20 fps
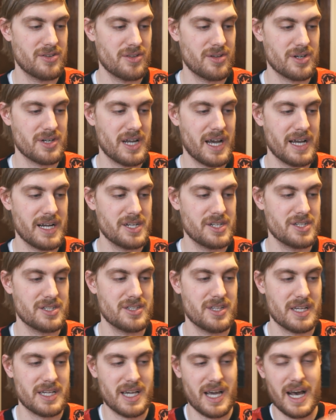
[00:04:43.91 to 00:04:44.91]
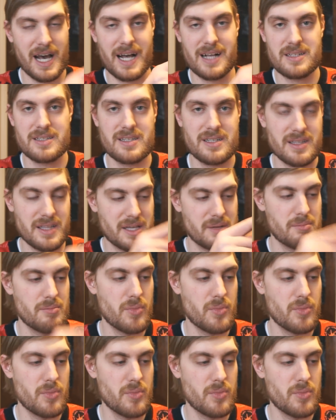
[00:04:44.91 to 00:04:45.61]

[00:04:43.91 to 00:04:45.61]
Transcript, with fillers: So they're kind of just like constantly